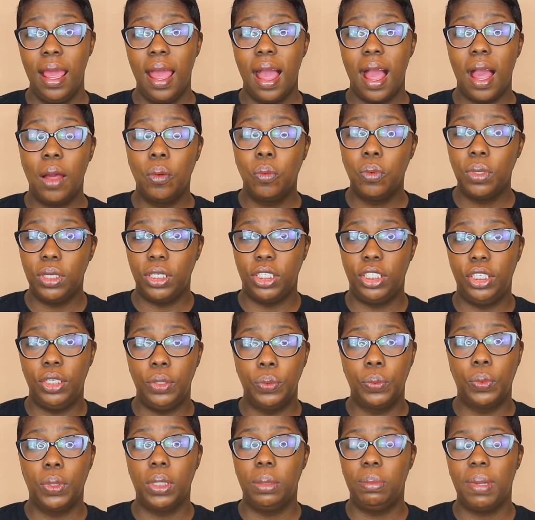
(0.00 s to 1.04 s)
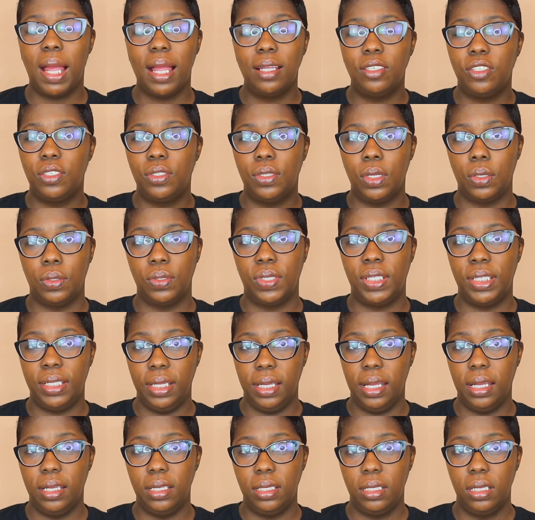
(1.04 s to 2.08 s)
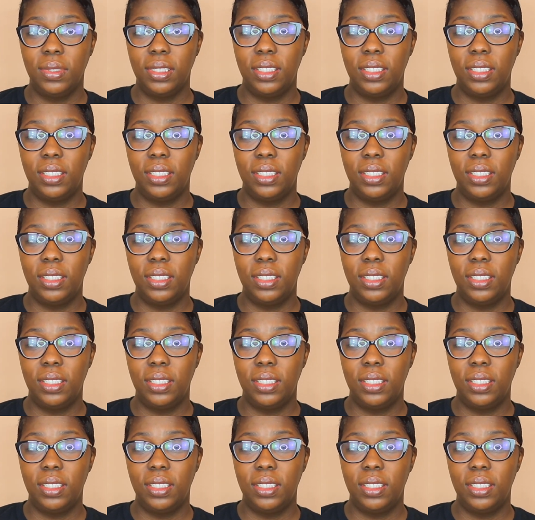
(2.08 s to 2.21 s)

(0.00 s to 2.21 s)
I wish she would, but I just don't see it.